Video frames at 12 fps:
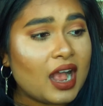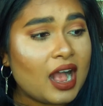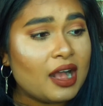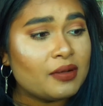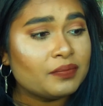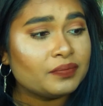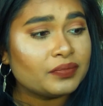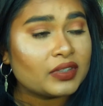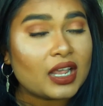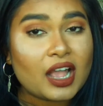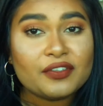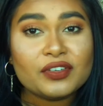
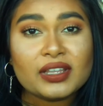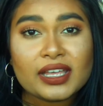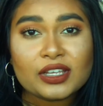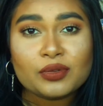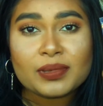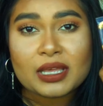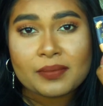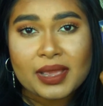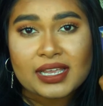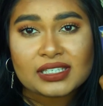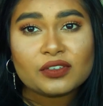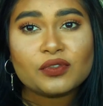I feel like it'll be
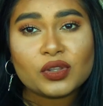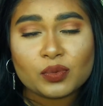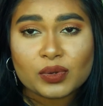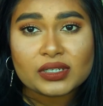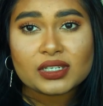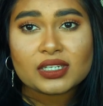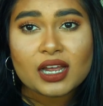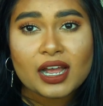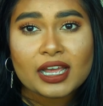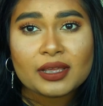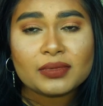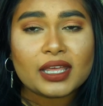amazing for the winter time.